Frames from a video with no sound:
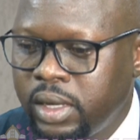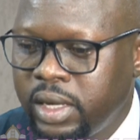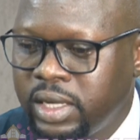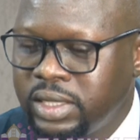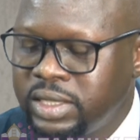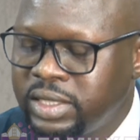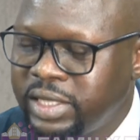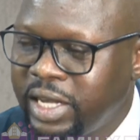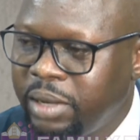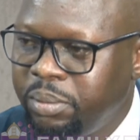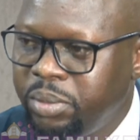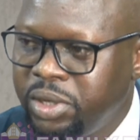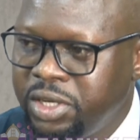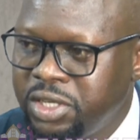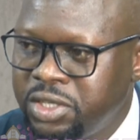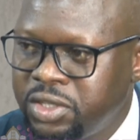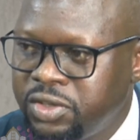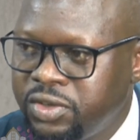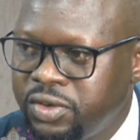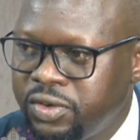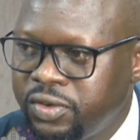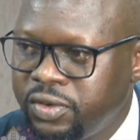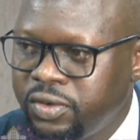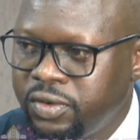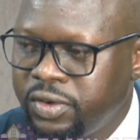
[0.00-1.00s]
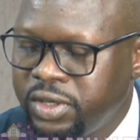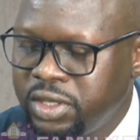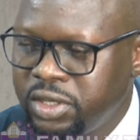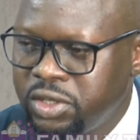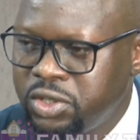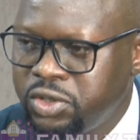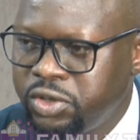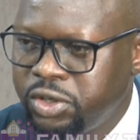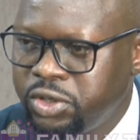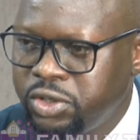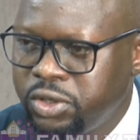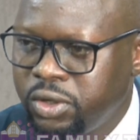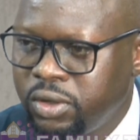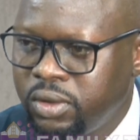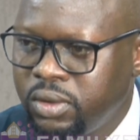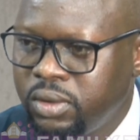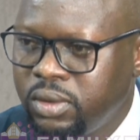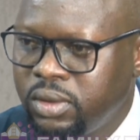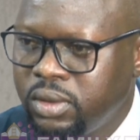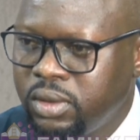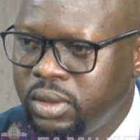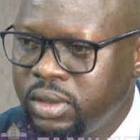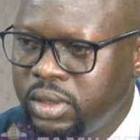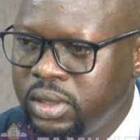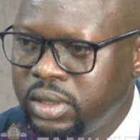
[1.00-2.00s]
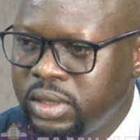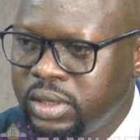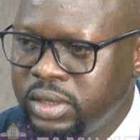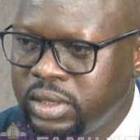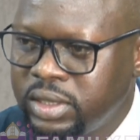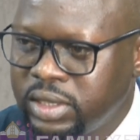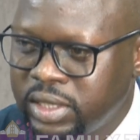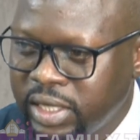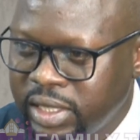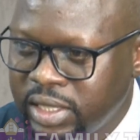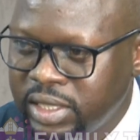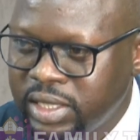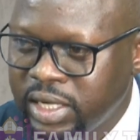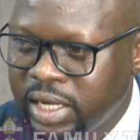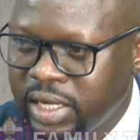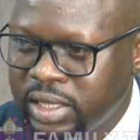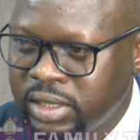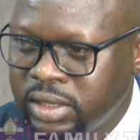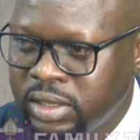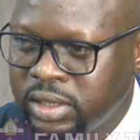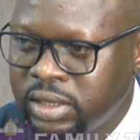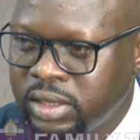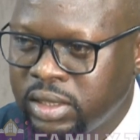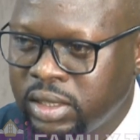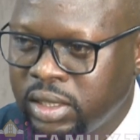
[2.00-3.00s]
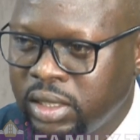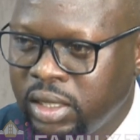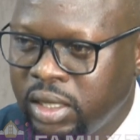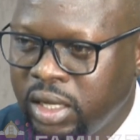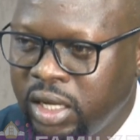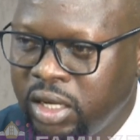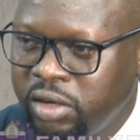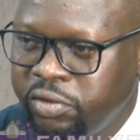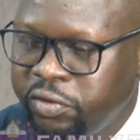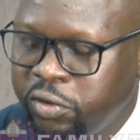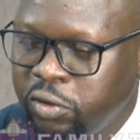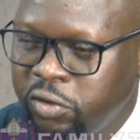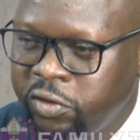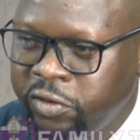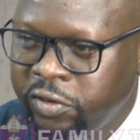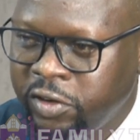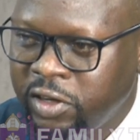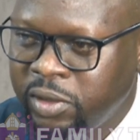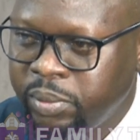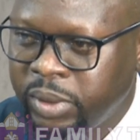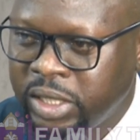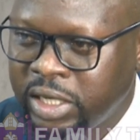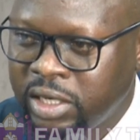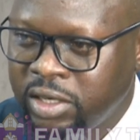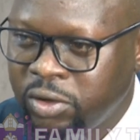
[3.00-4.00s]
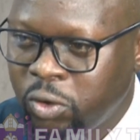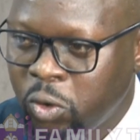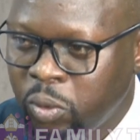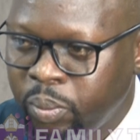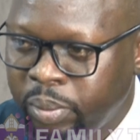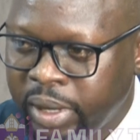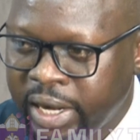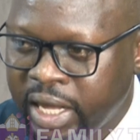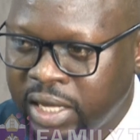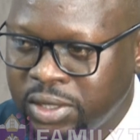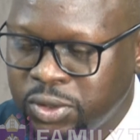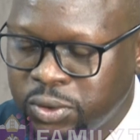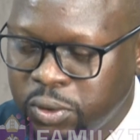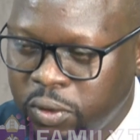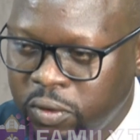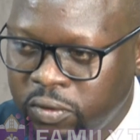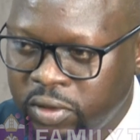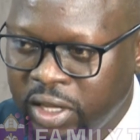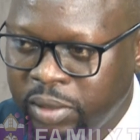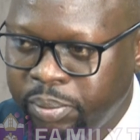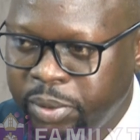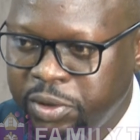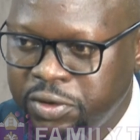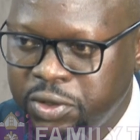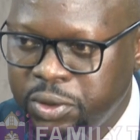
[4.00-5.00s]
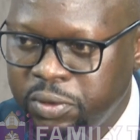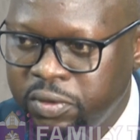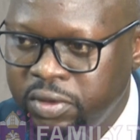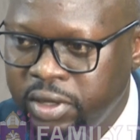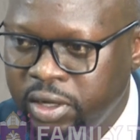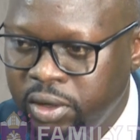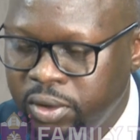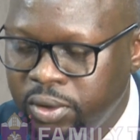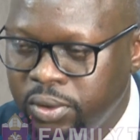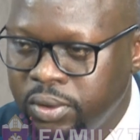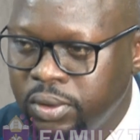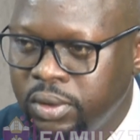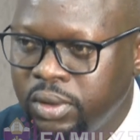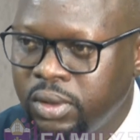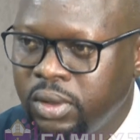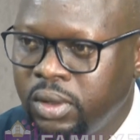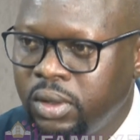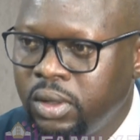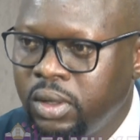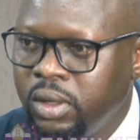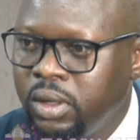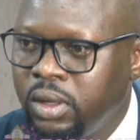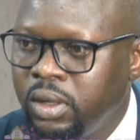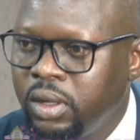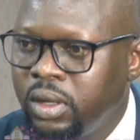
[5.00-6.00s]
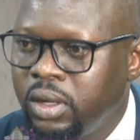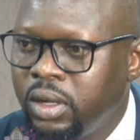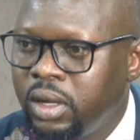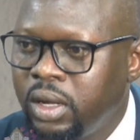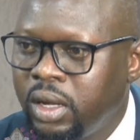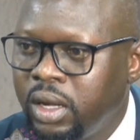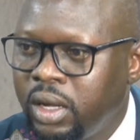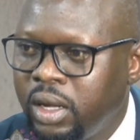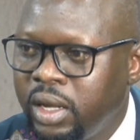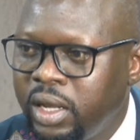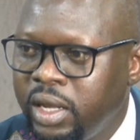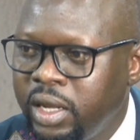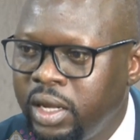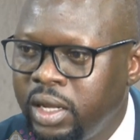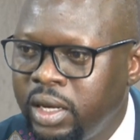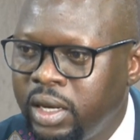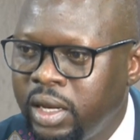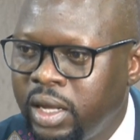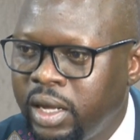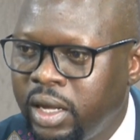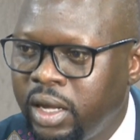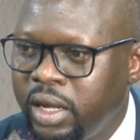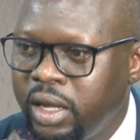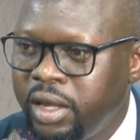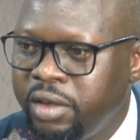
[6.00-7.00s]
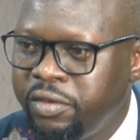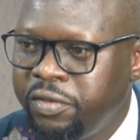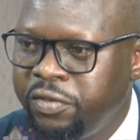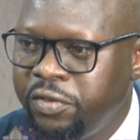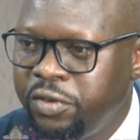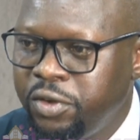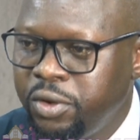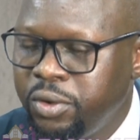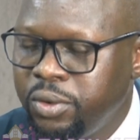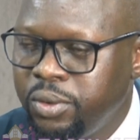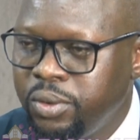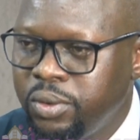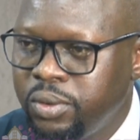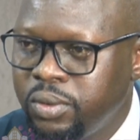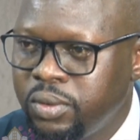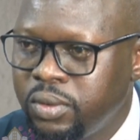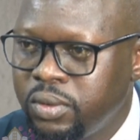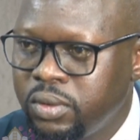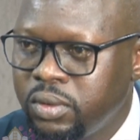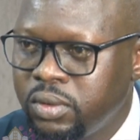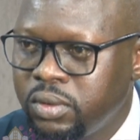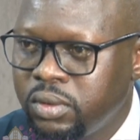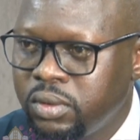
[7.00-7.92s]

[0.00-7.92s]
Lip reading: established registration centers in fulfillment and compliance of that provision of the law in a few